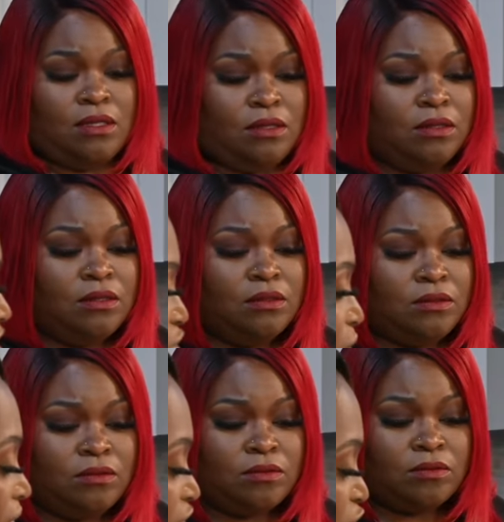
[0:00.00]

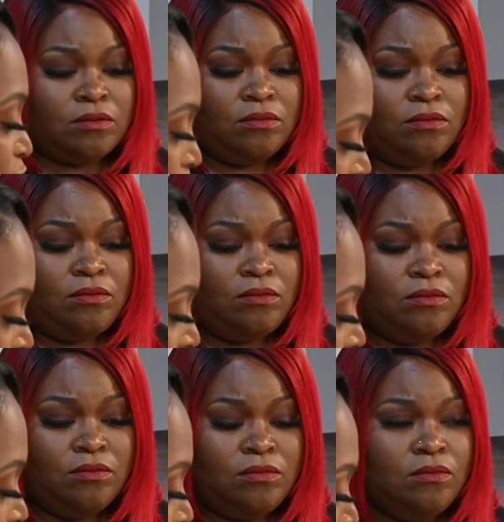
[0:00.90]

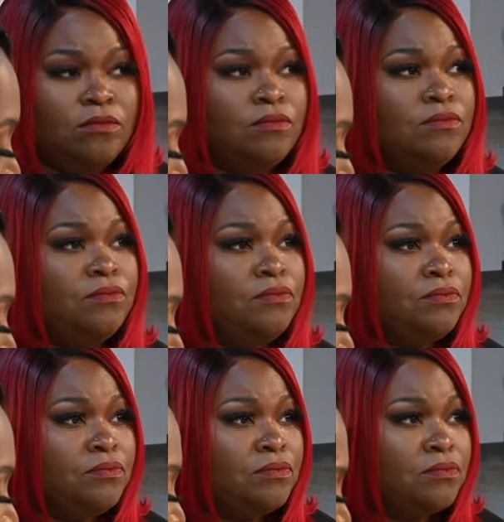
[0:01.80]

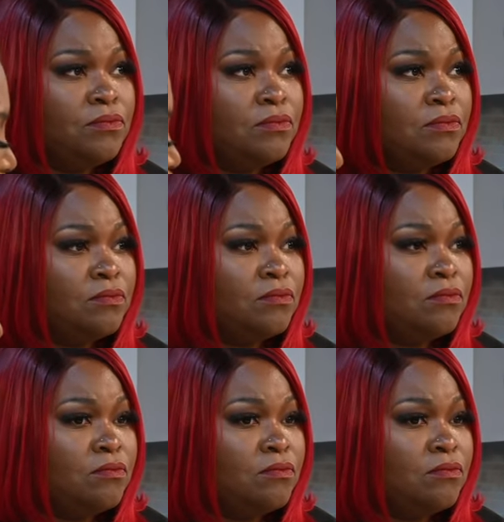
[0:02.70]
The person shown says nothing.